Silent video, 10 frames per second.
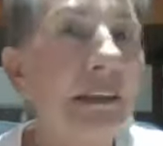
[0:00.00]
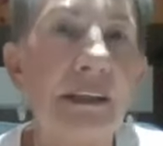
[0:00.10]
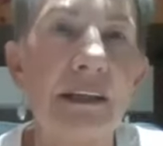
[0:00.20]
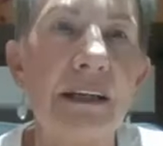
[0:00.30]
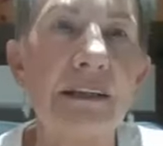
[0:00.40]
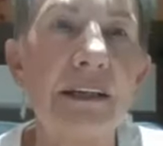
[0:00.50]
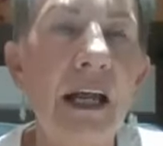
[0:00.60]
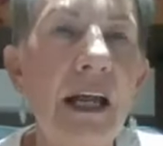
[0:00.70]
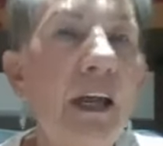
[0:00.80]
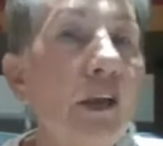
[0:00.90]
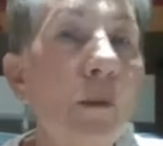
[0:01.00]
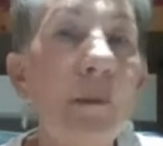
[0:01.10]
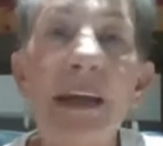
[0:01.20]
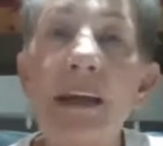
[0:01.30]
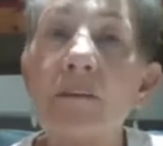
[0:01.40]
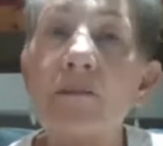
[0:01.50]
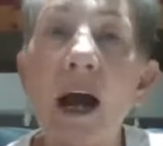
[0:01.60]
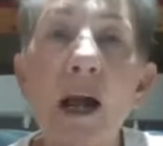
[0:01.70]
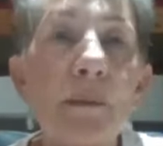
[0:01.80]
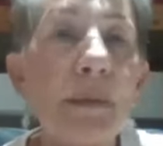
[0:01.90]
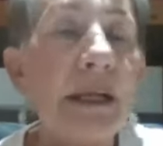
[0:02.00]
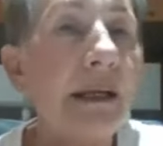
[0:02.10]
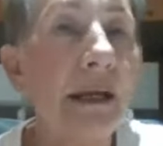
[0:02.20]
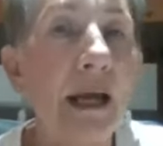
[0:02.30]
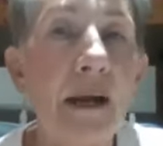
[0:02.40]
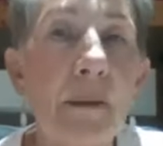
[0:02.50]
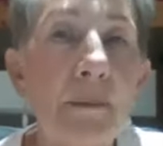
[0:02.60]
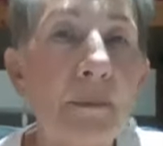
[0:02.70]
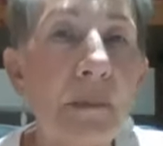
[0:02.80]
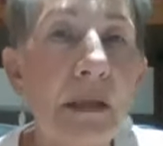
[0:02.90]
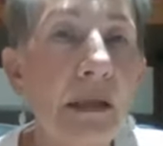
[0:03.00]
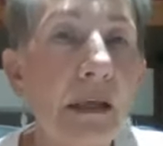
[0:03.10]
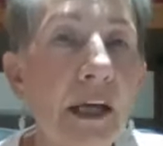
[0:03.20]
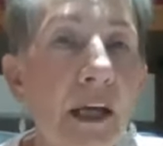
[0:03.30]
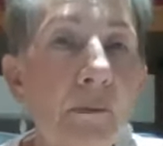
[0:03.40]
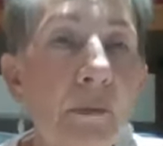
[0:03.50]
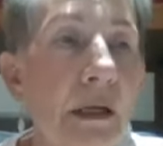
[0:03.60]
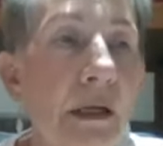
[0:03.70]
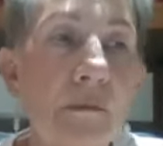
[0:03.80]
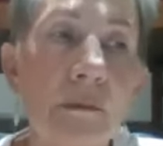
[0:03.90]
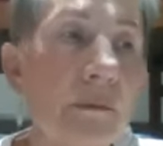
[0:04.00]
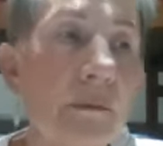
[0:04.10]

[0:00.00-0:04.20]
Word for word: it is, no matter if I'm being um, um, um,